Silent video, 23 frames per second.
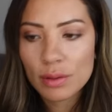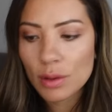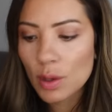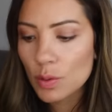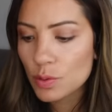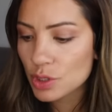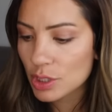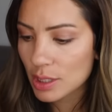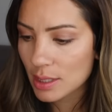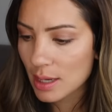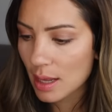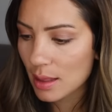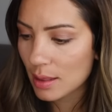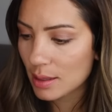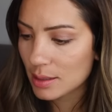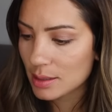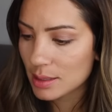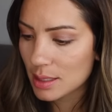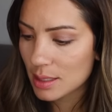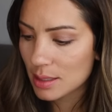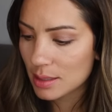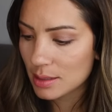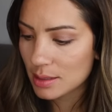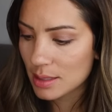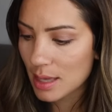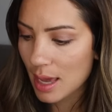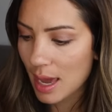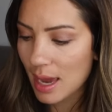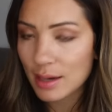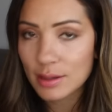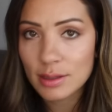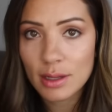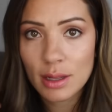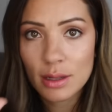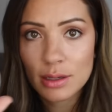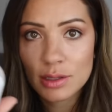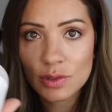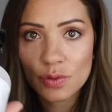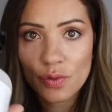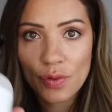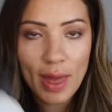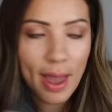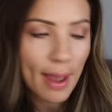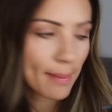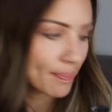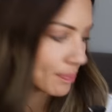lotion and this is $8
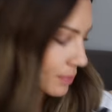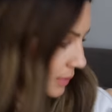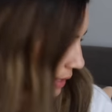for that.